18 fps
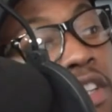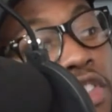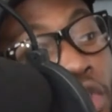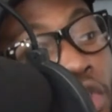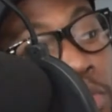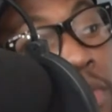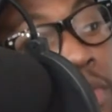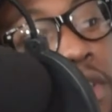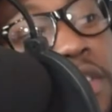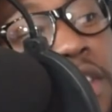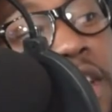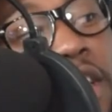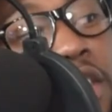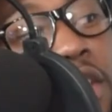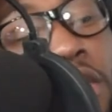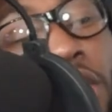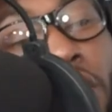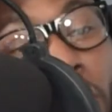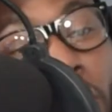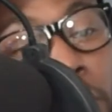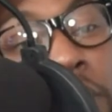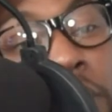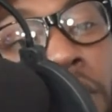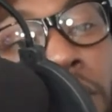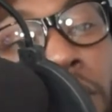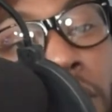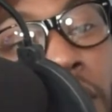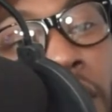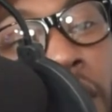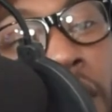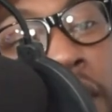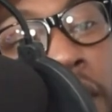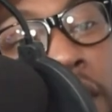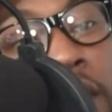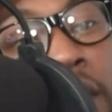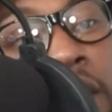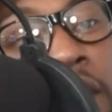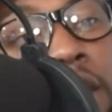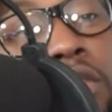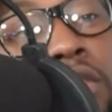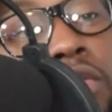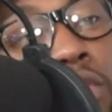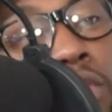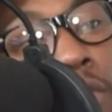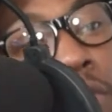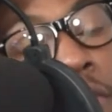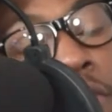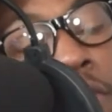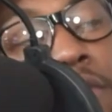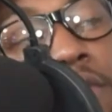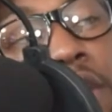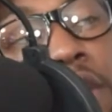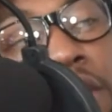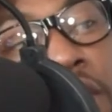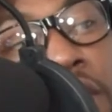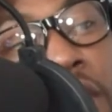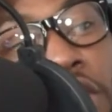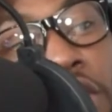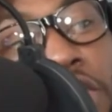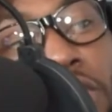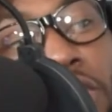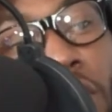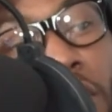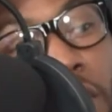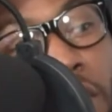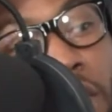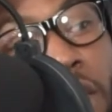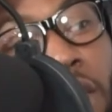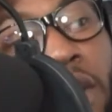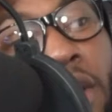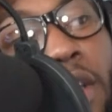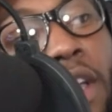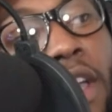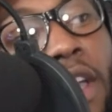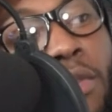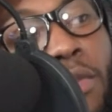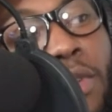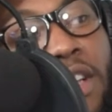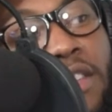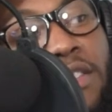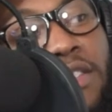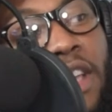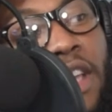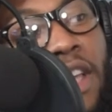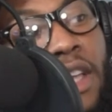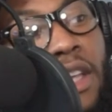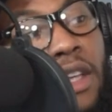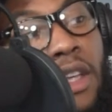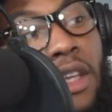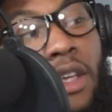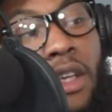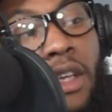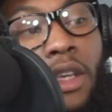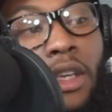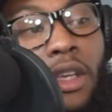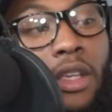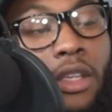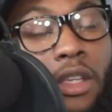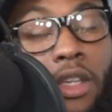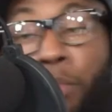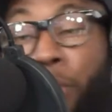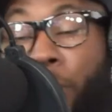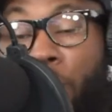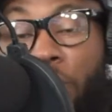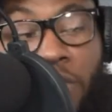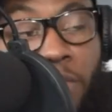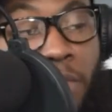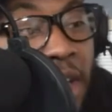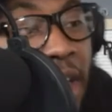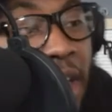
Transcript: 2 pills after your third meal. All right? You do it for 15 days straight. And when I say your poop smell